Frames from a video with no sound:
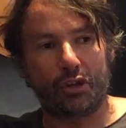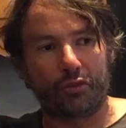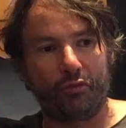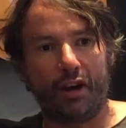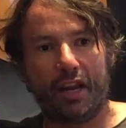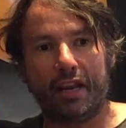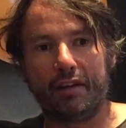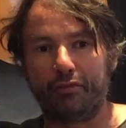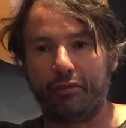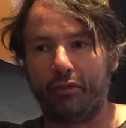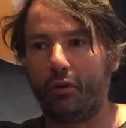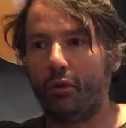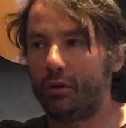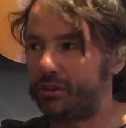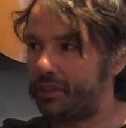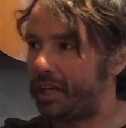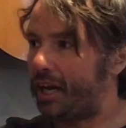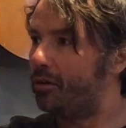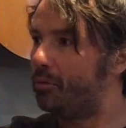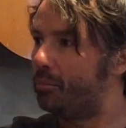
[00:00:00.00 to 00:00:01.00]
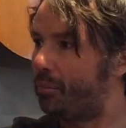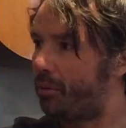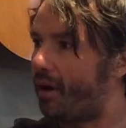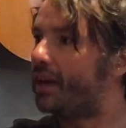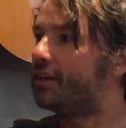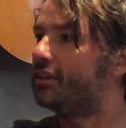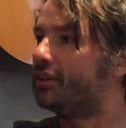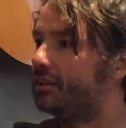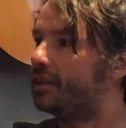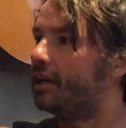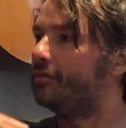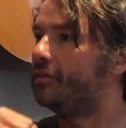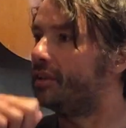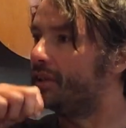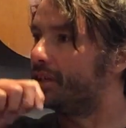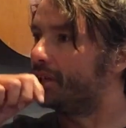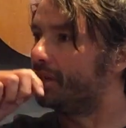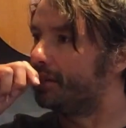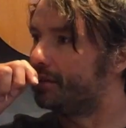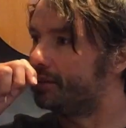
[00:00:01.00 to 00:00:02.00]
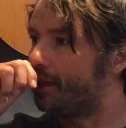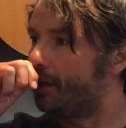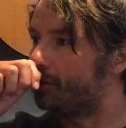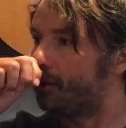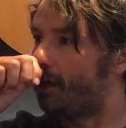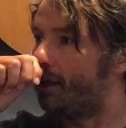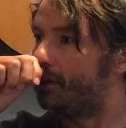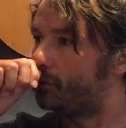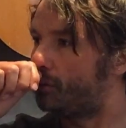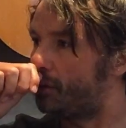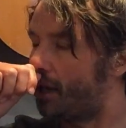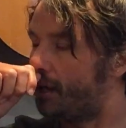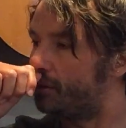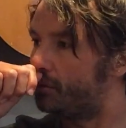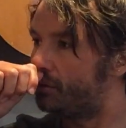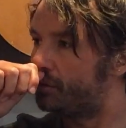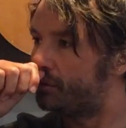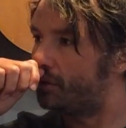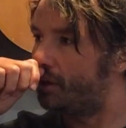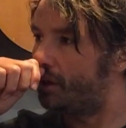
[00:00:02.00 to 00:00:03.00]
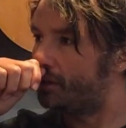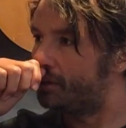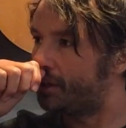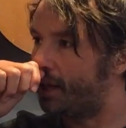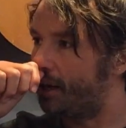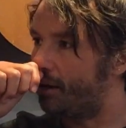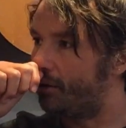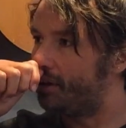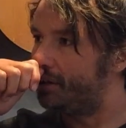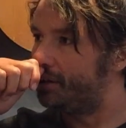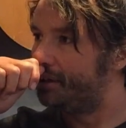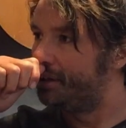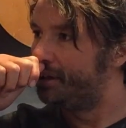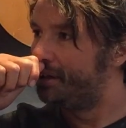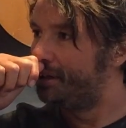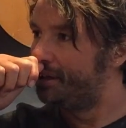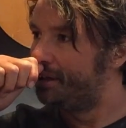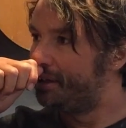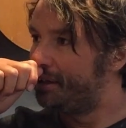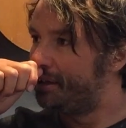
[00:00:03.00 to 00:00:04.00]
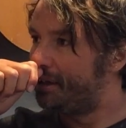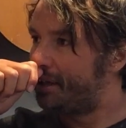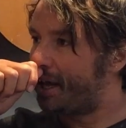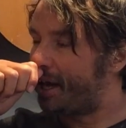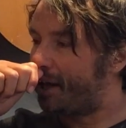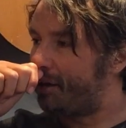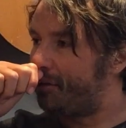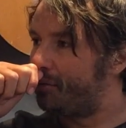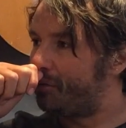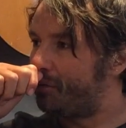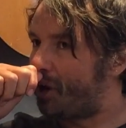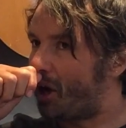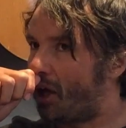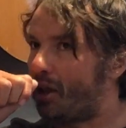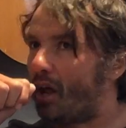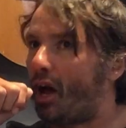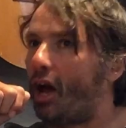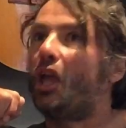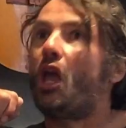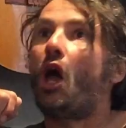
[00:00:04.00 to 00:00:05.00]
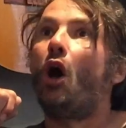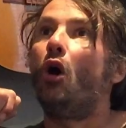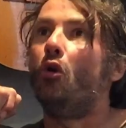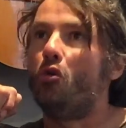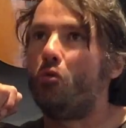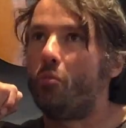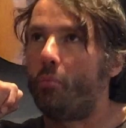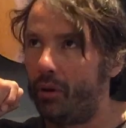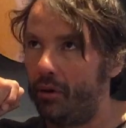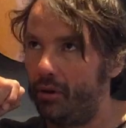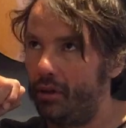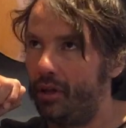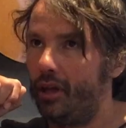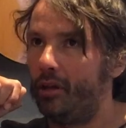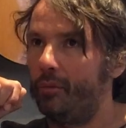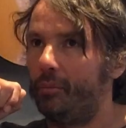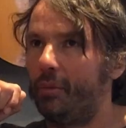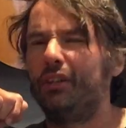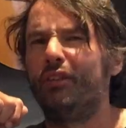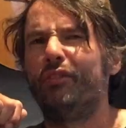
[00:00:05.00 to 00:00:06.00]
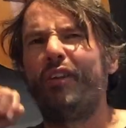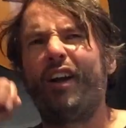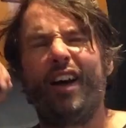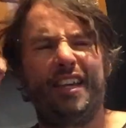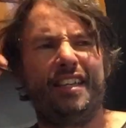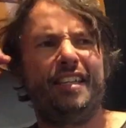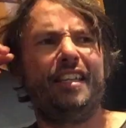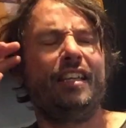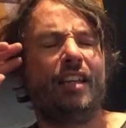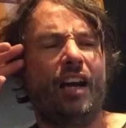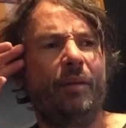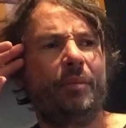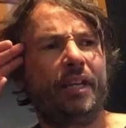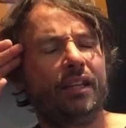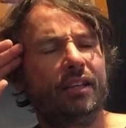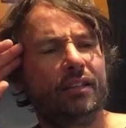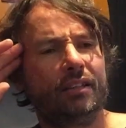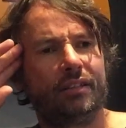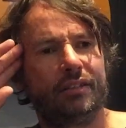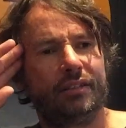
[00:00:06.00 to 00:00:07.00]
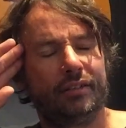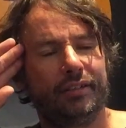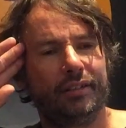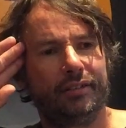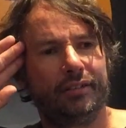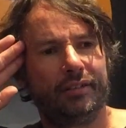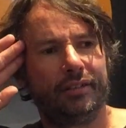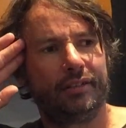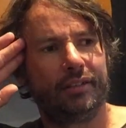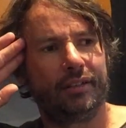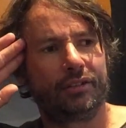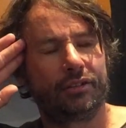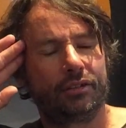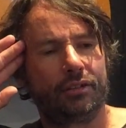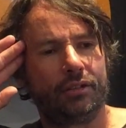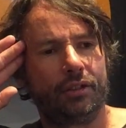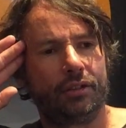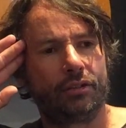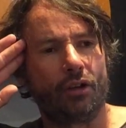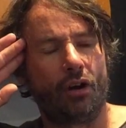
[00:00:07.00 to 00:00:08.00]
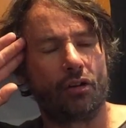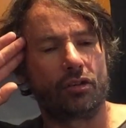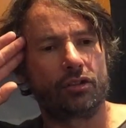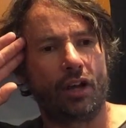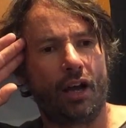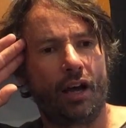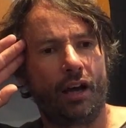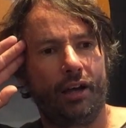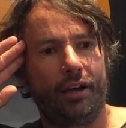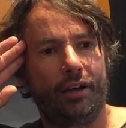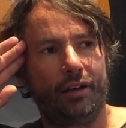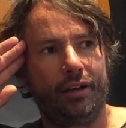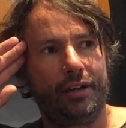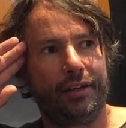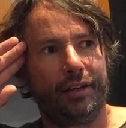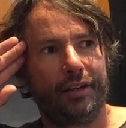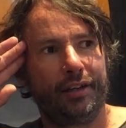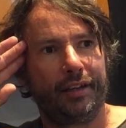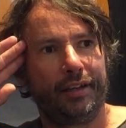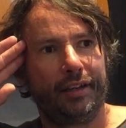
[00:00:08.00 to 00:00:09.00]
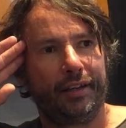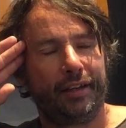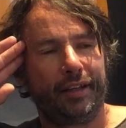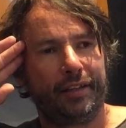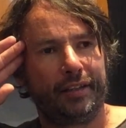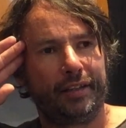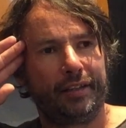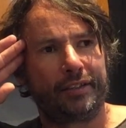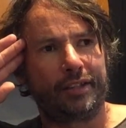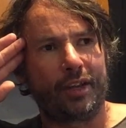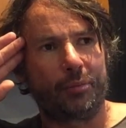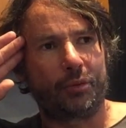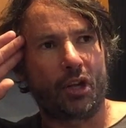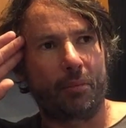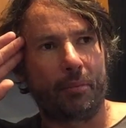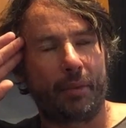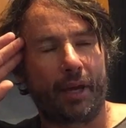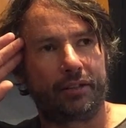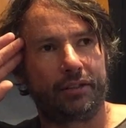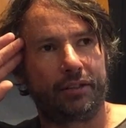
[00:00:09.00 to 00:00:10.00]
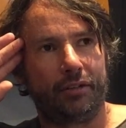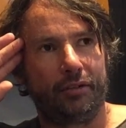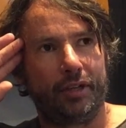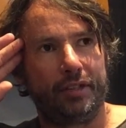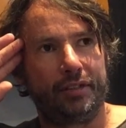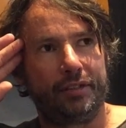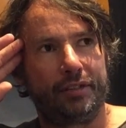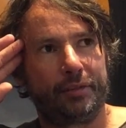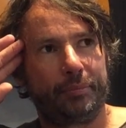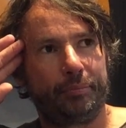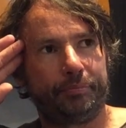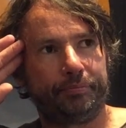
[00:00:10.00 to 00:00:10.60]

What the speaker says: should reinforce how precious everything is. That's how I hope. But you're right. I mean, the songs are, the subject matter is